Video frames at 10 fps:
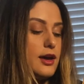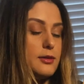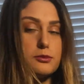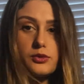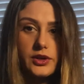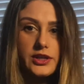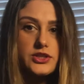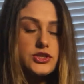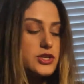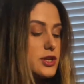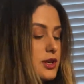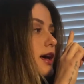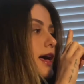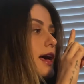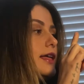bridge,
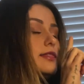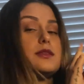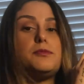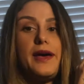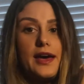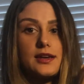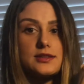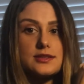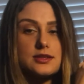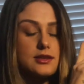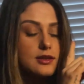and the pegs.